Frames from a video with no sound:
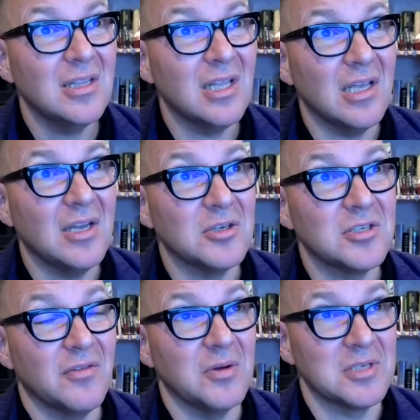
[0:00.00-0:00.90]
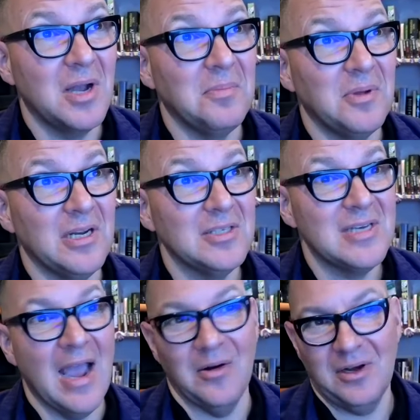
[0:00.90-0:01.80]
the leaders of those companies.
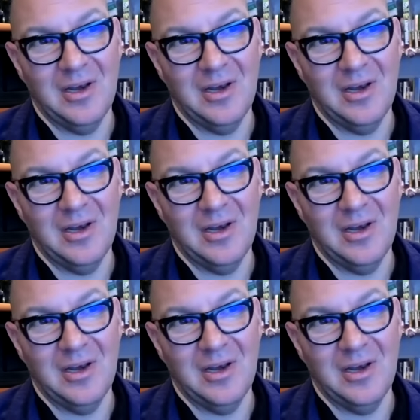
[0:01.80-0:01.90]
Now,